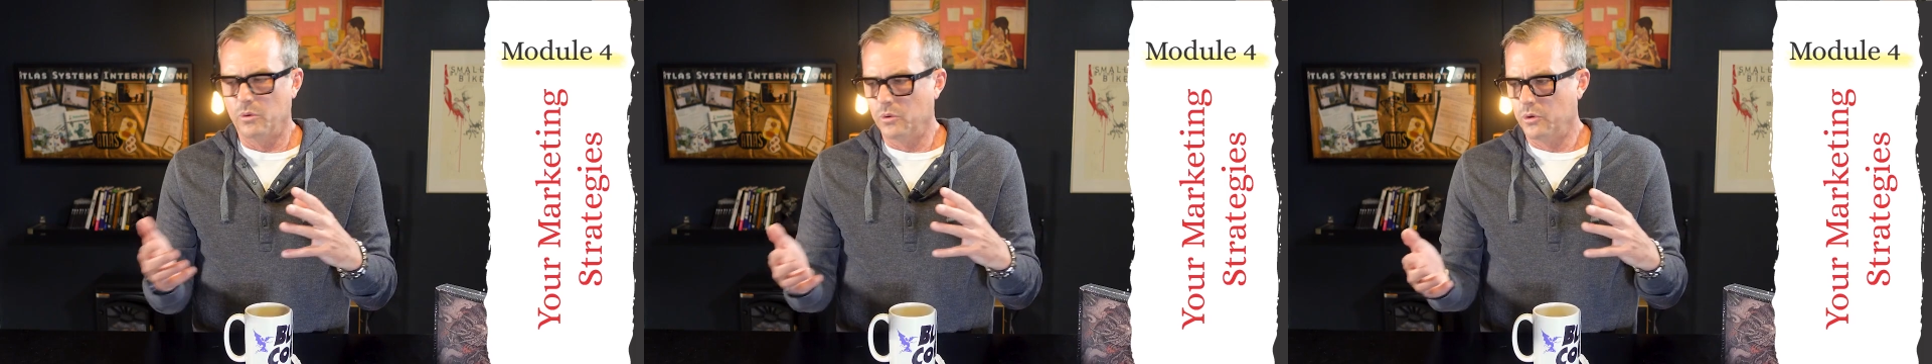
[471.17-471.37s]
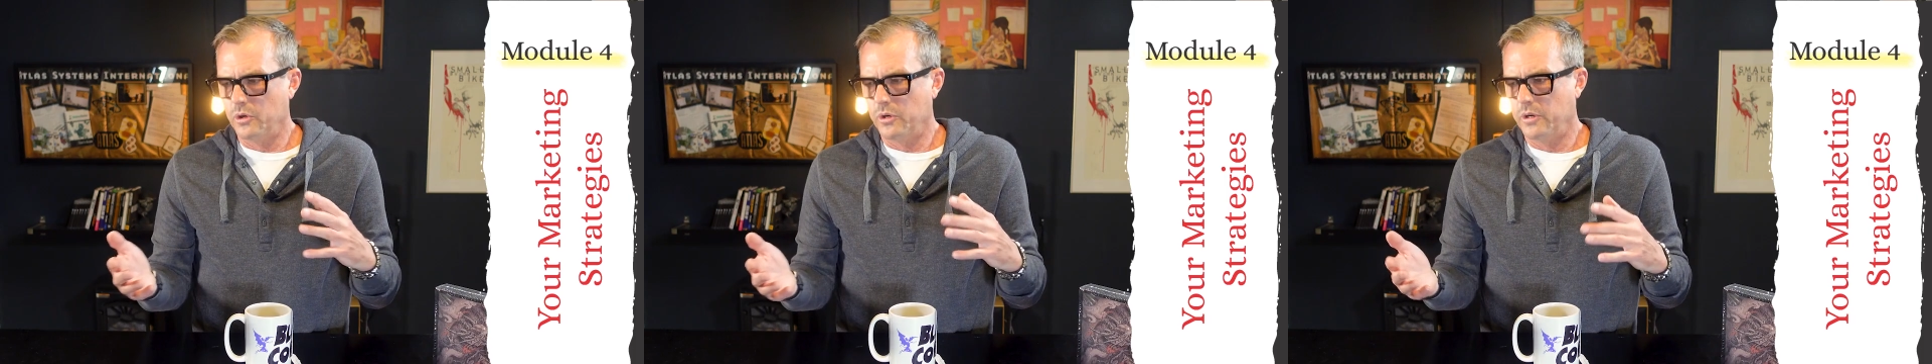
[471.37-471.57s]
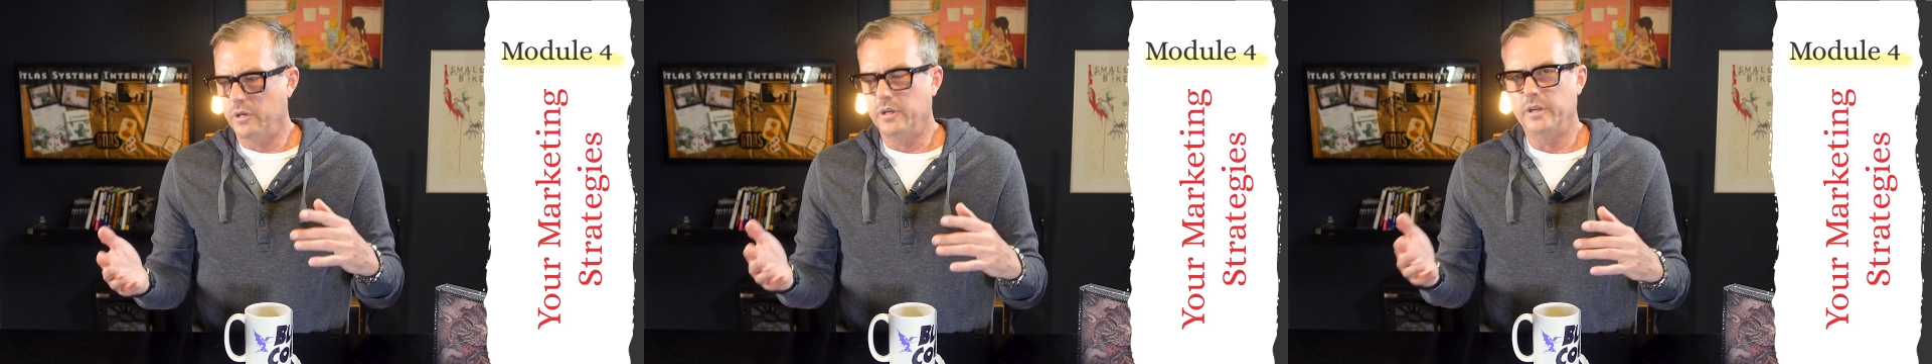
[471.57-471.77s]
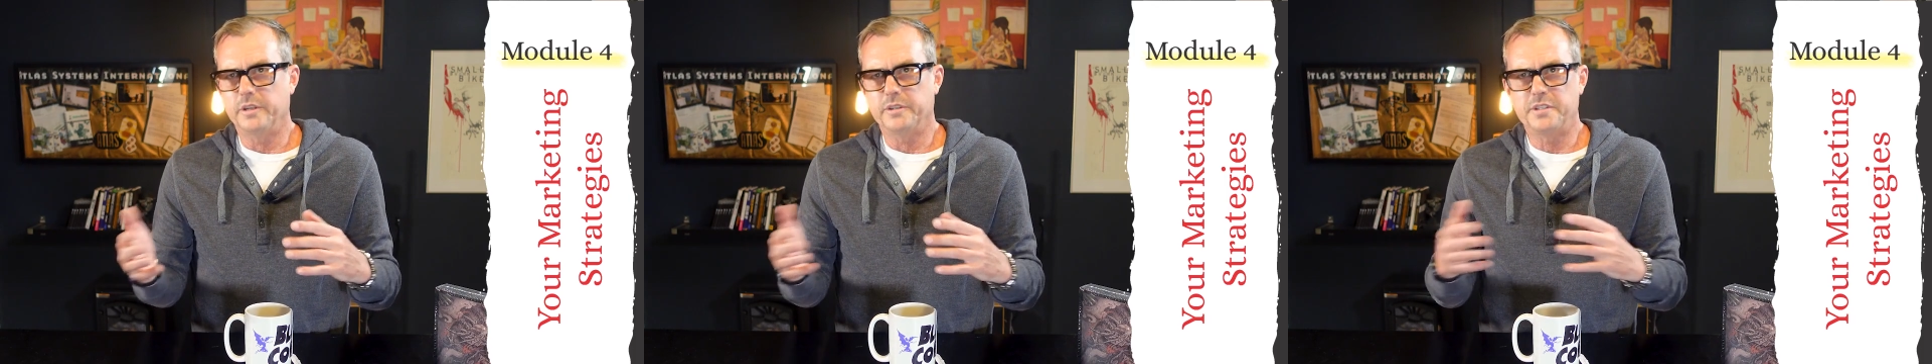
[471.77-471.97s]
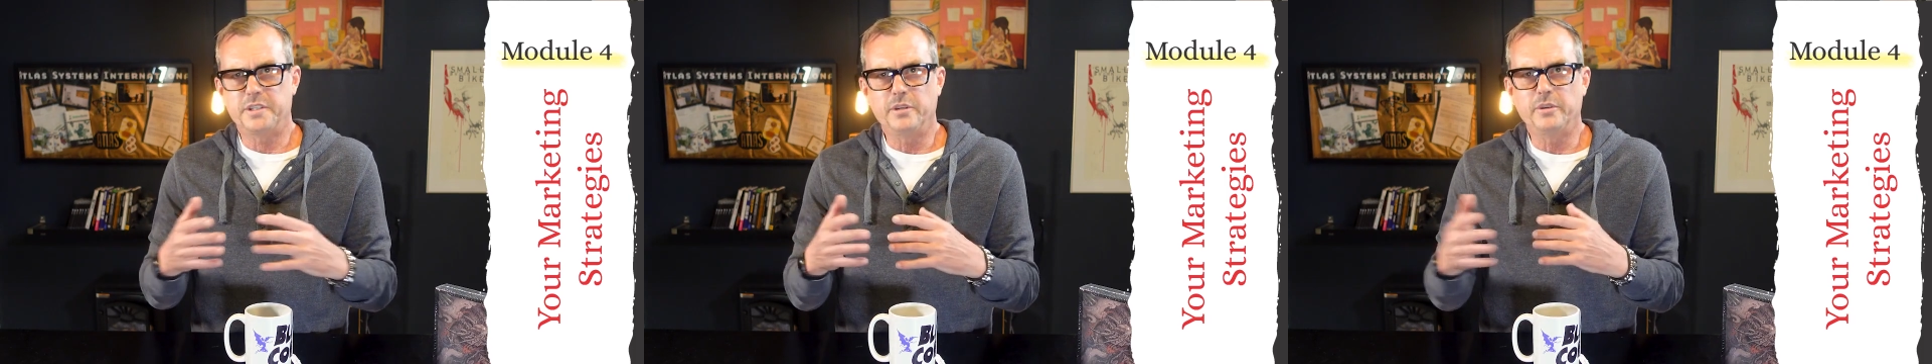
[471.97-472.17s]
or a
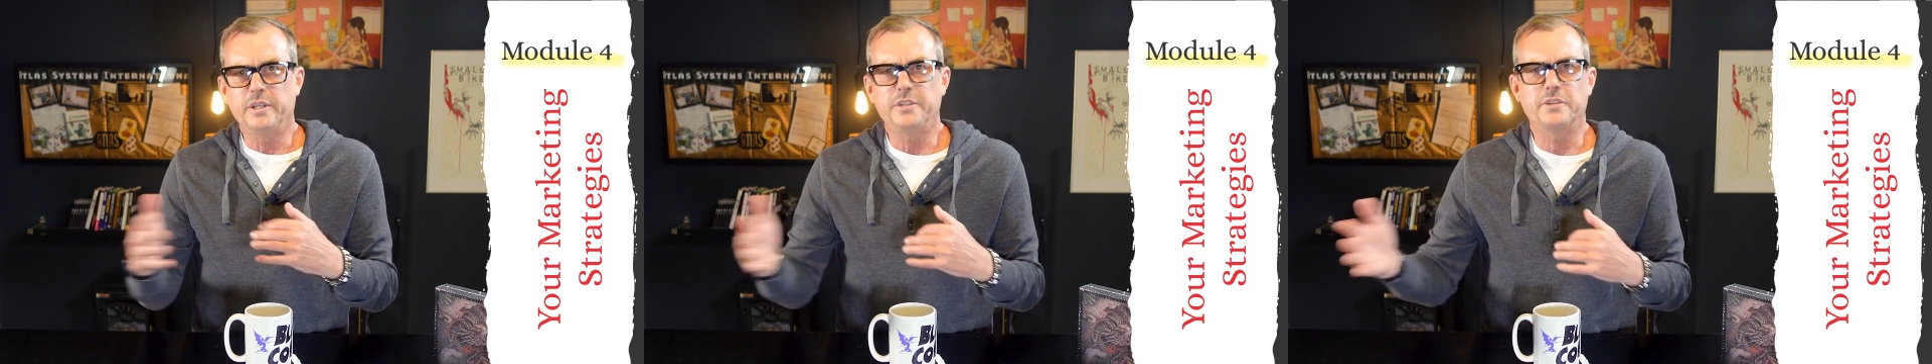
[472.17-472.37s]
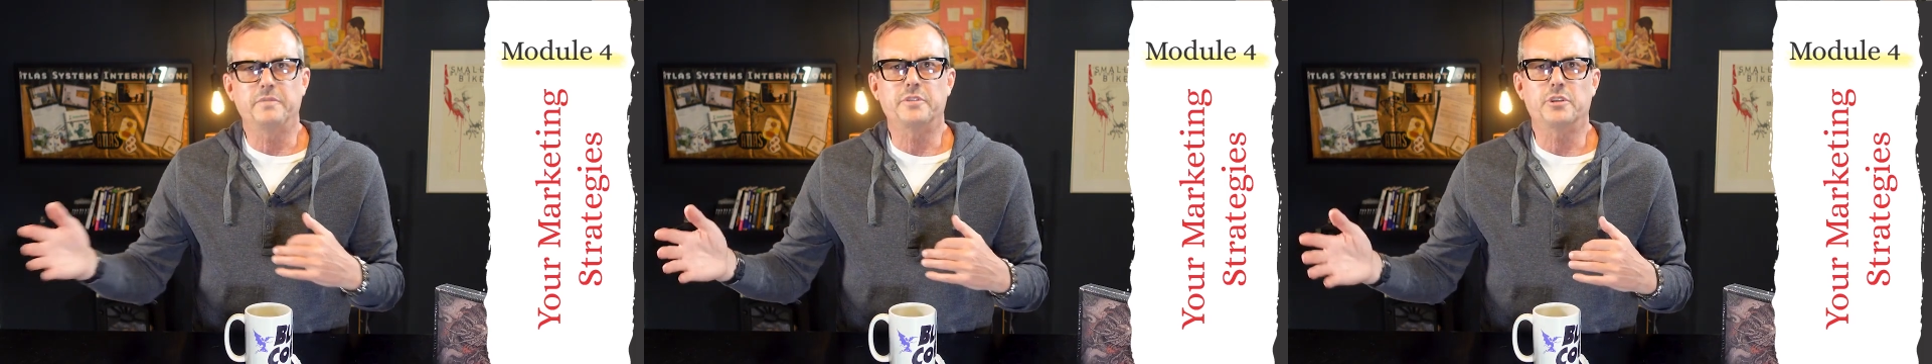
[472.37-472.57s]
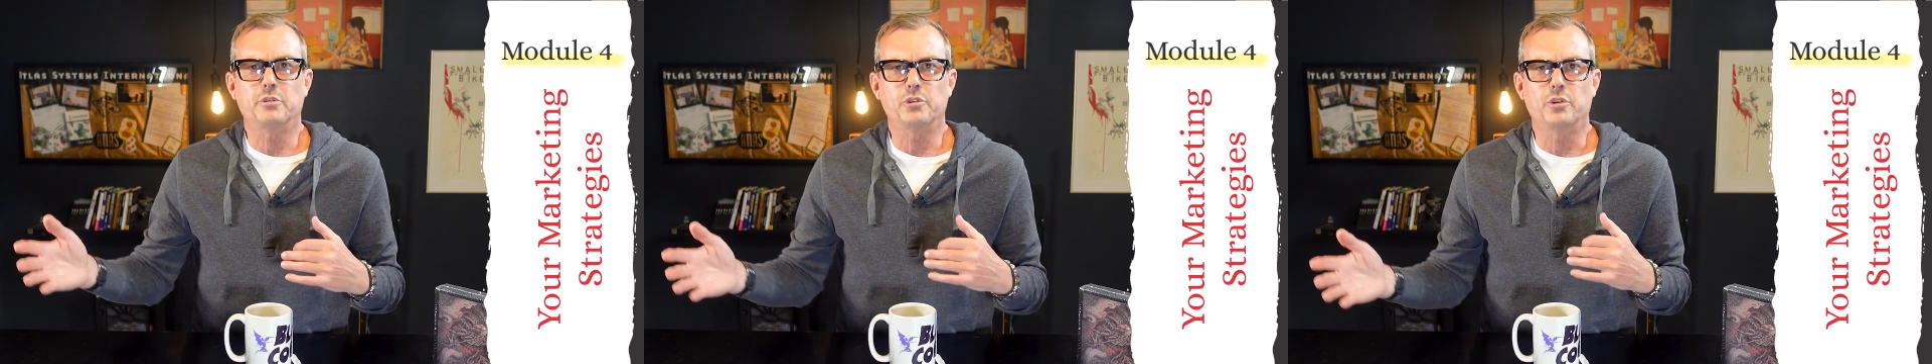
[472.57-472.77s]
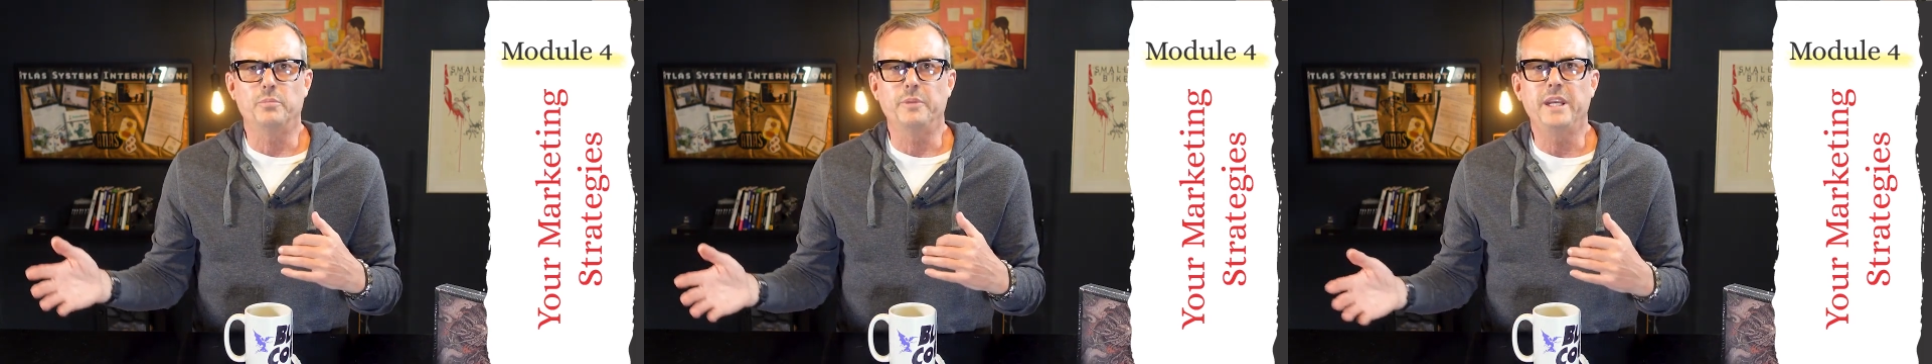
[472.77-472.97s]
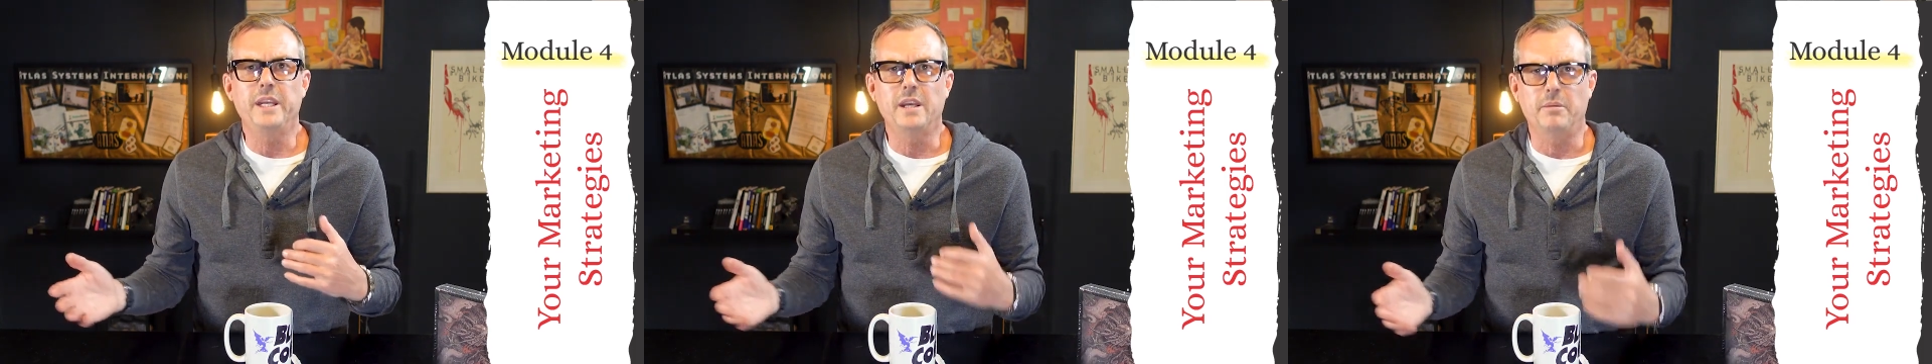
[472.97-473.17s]
series of social
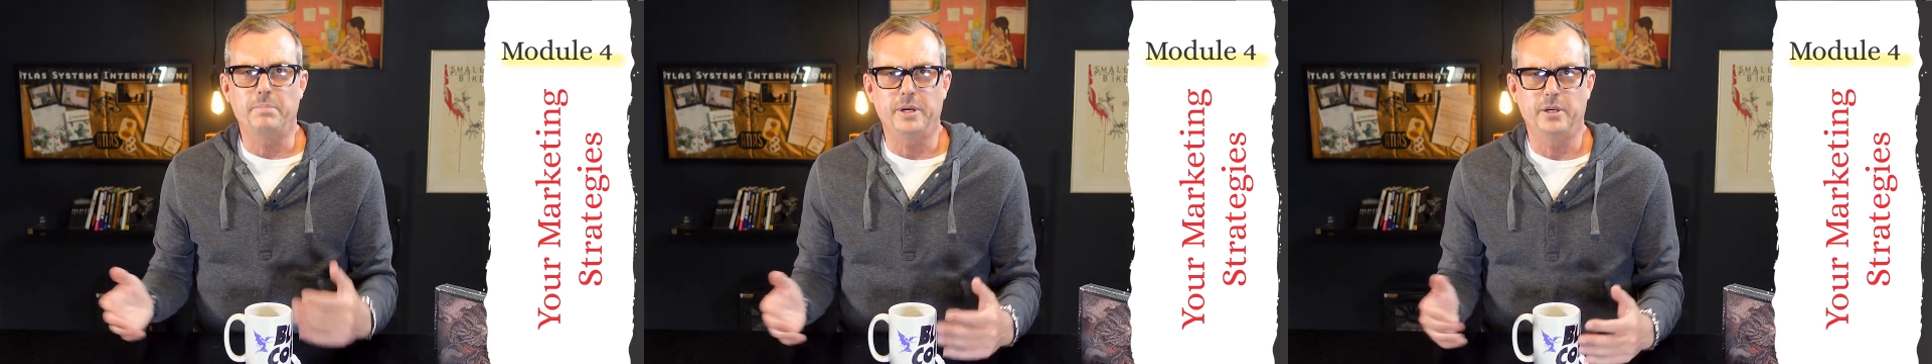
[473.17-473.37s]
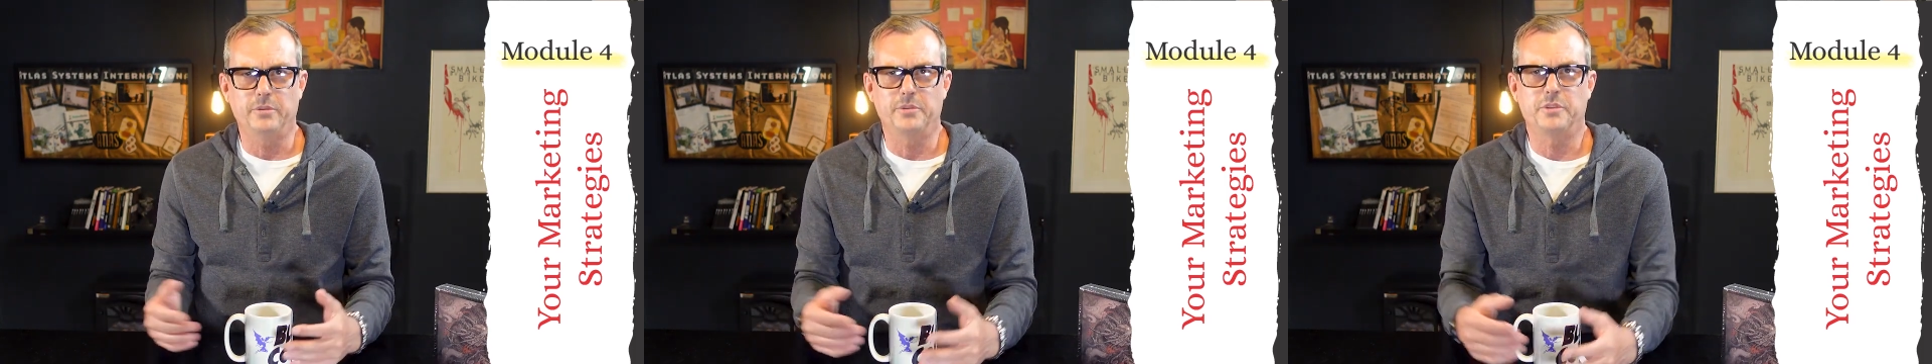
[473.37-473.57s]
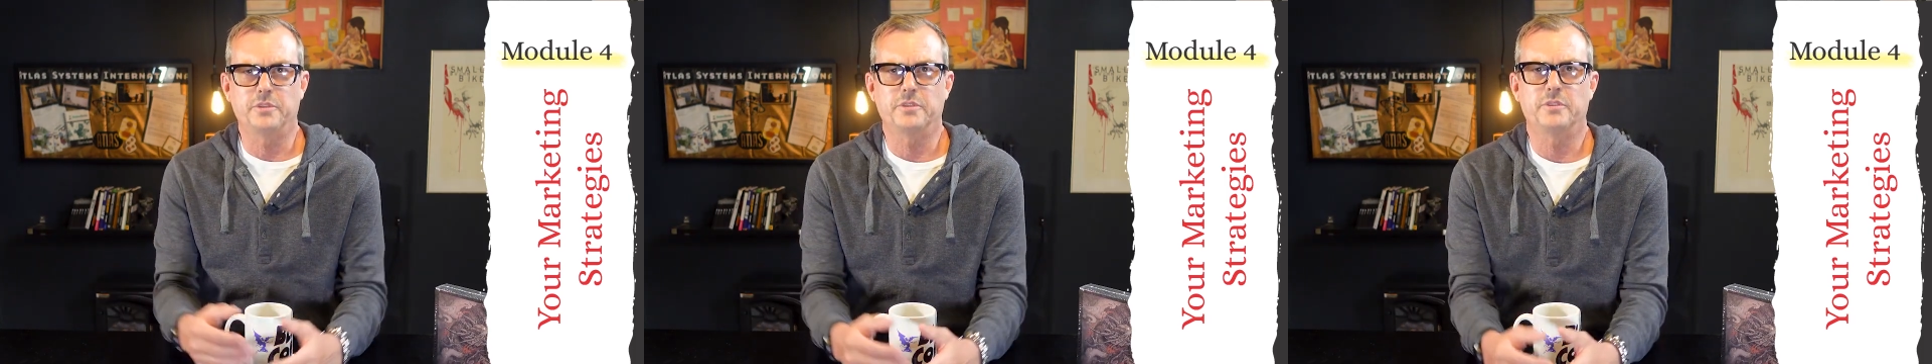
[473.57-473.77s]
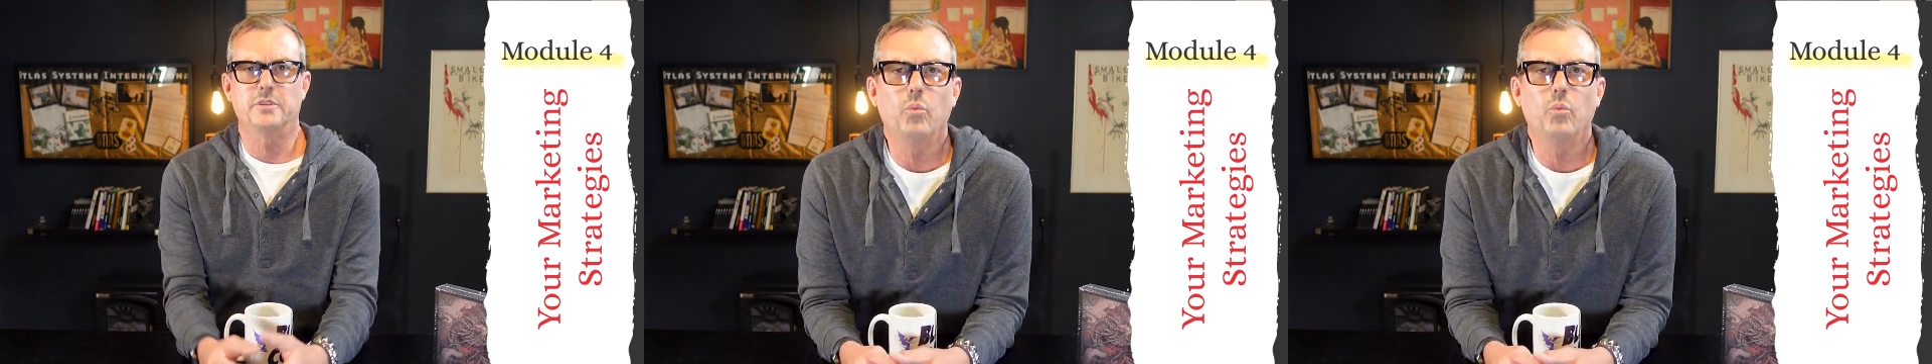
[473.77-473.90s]
media posts?